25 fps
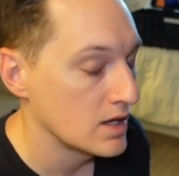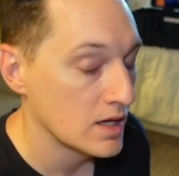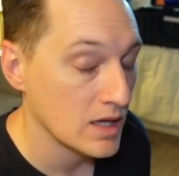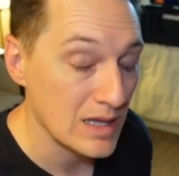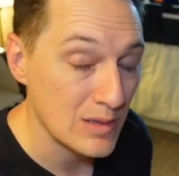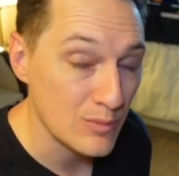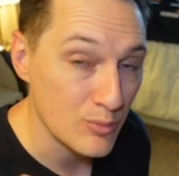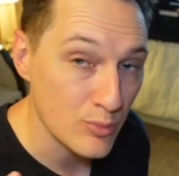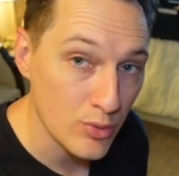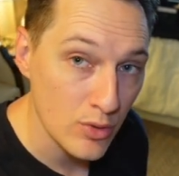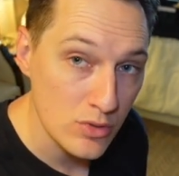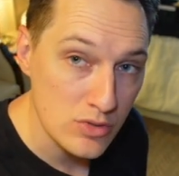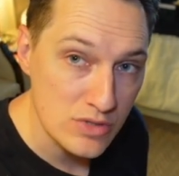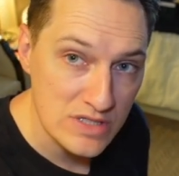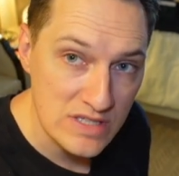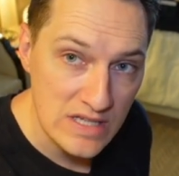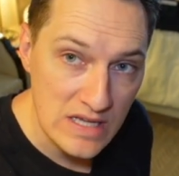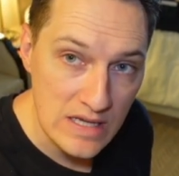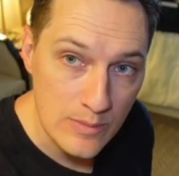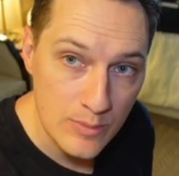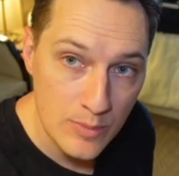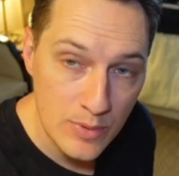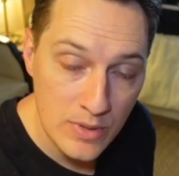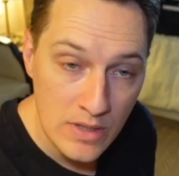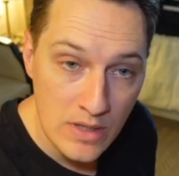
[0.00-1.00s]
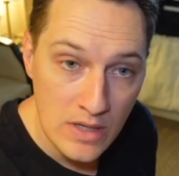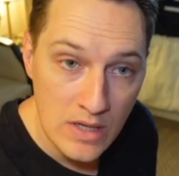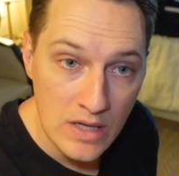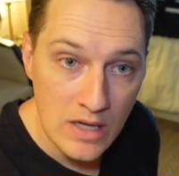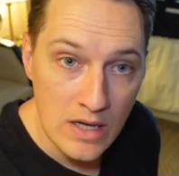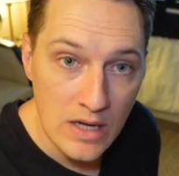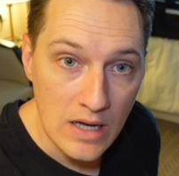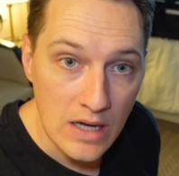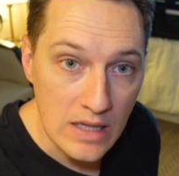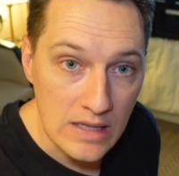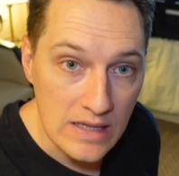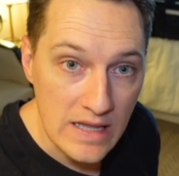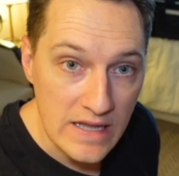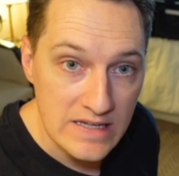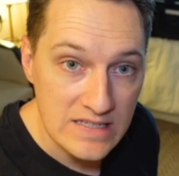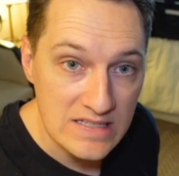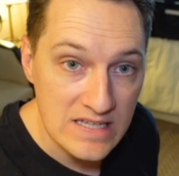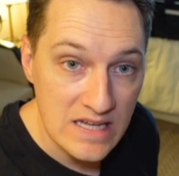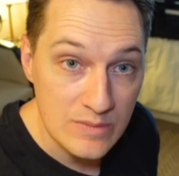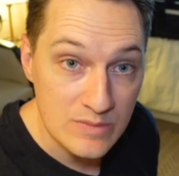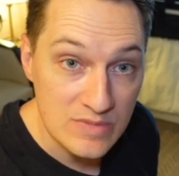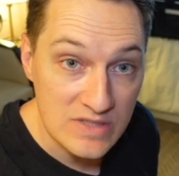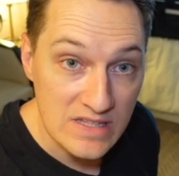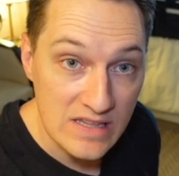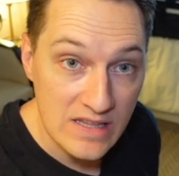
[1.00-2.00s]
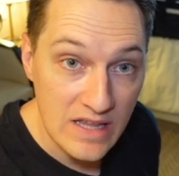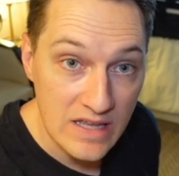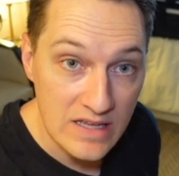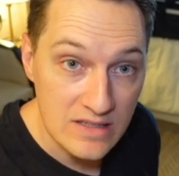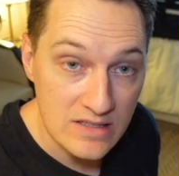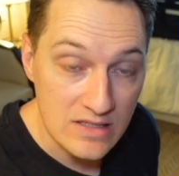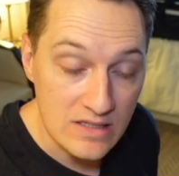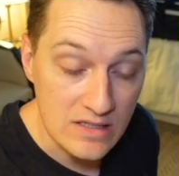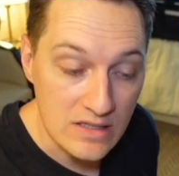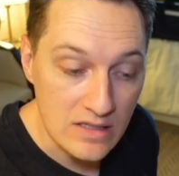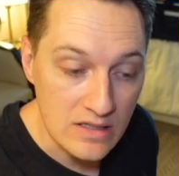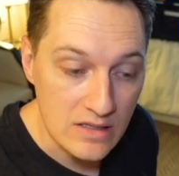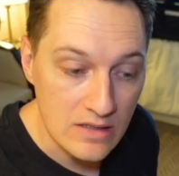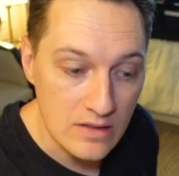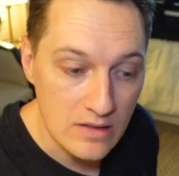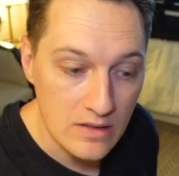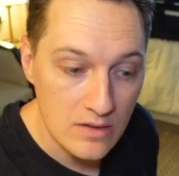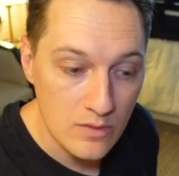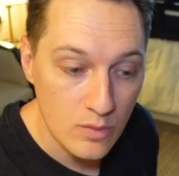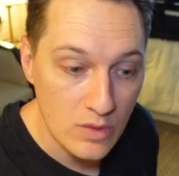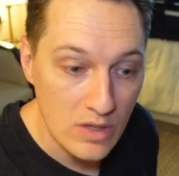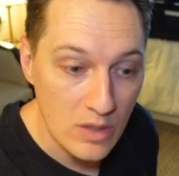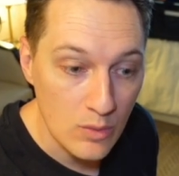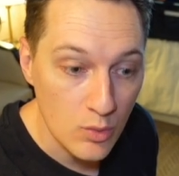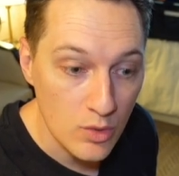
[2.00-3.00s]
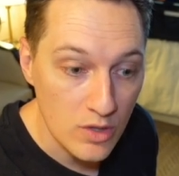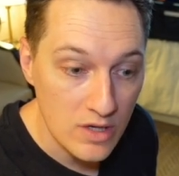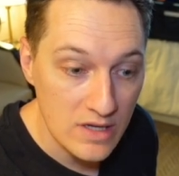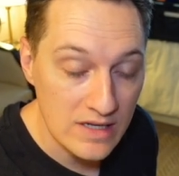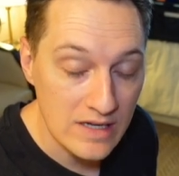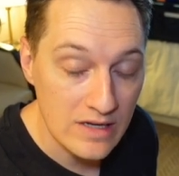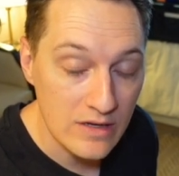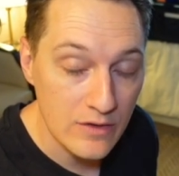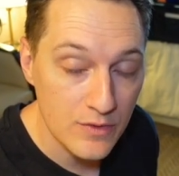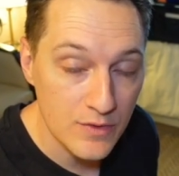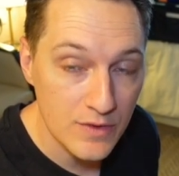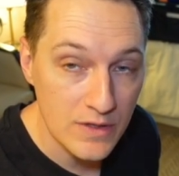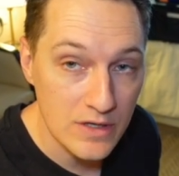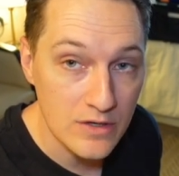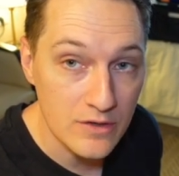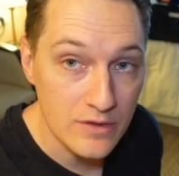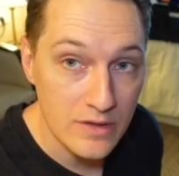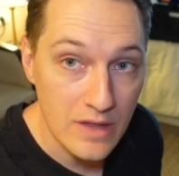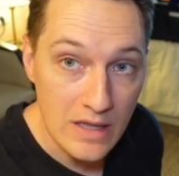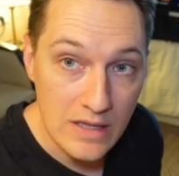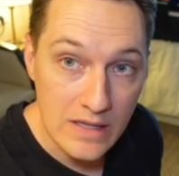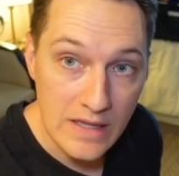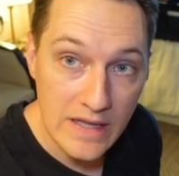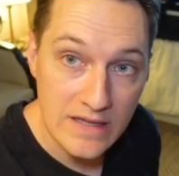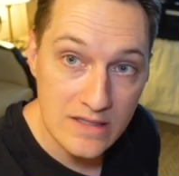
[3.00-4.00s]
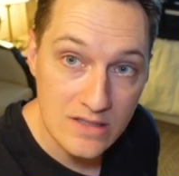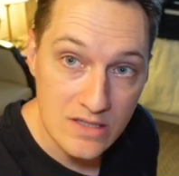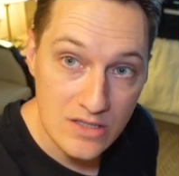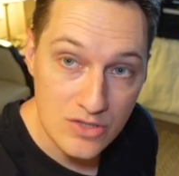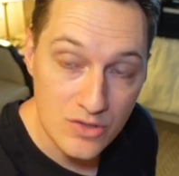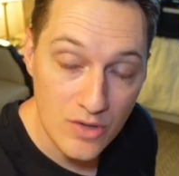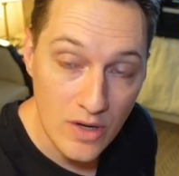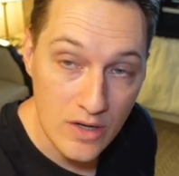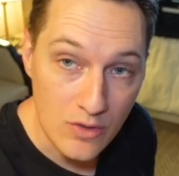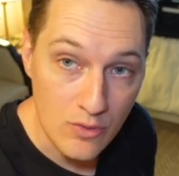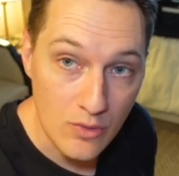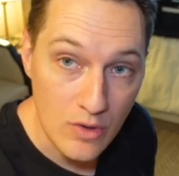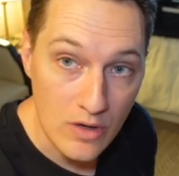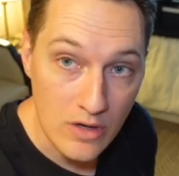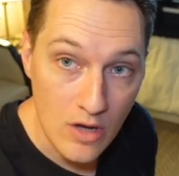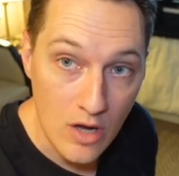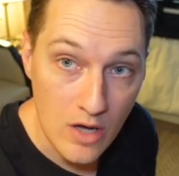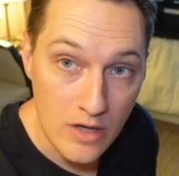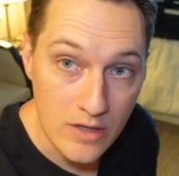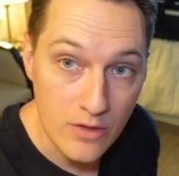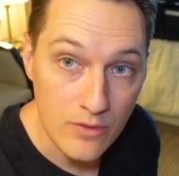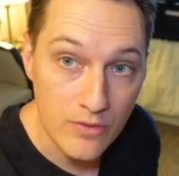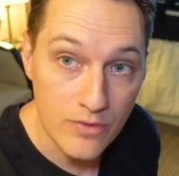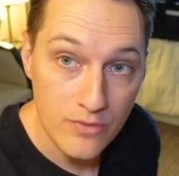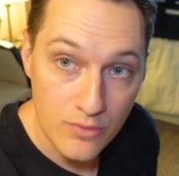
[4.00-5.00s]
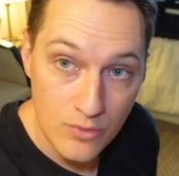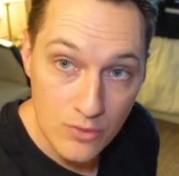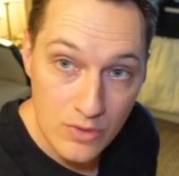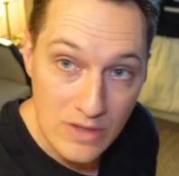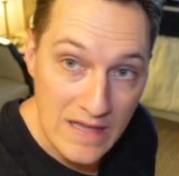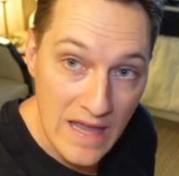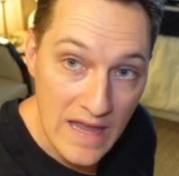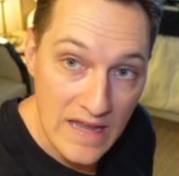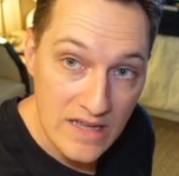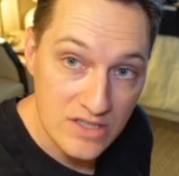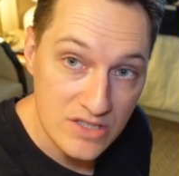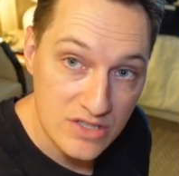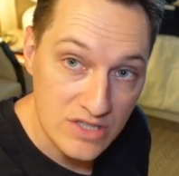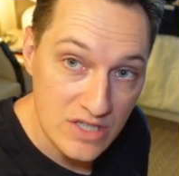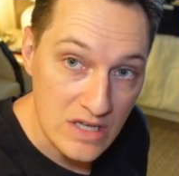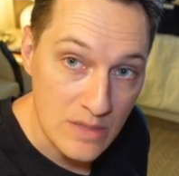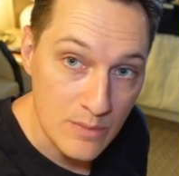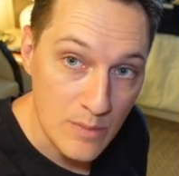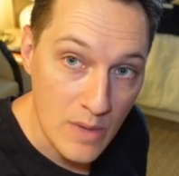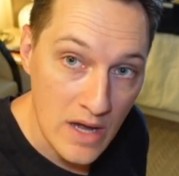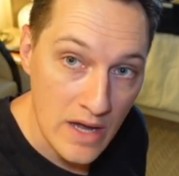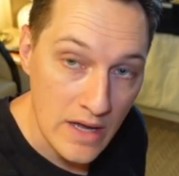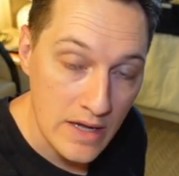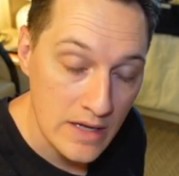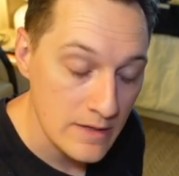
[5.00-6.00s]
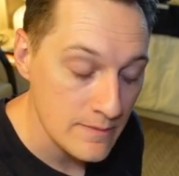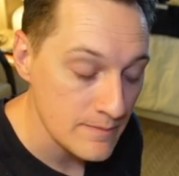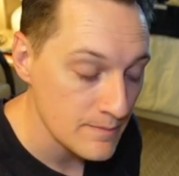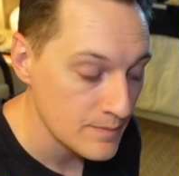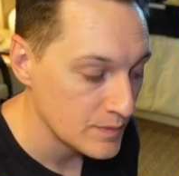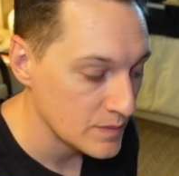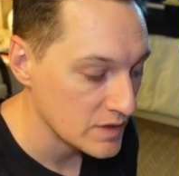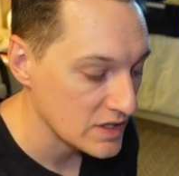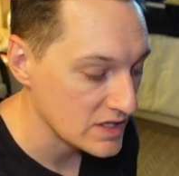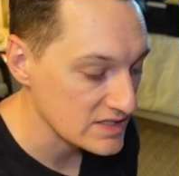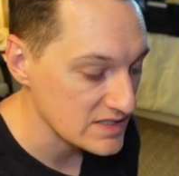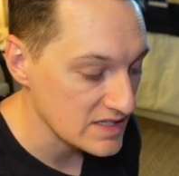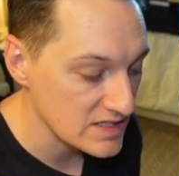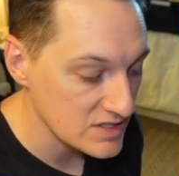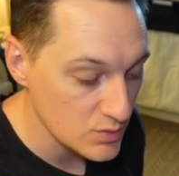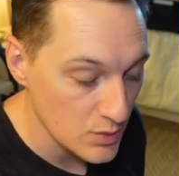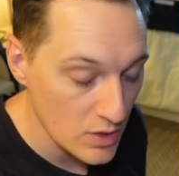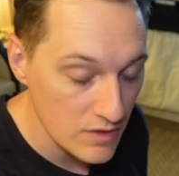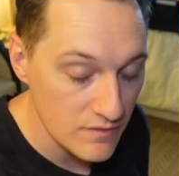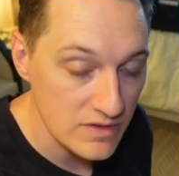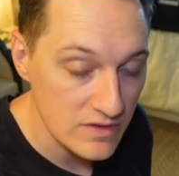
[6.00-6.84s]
And pro tip, a lot of times when I'm working at a theater, they like to try to run audio through the HDMI because that's where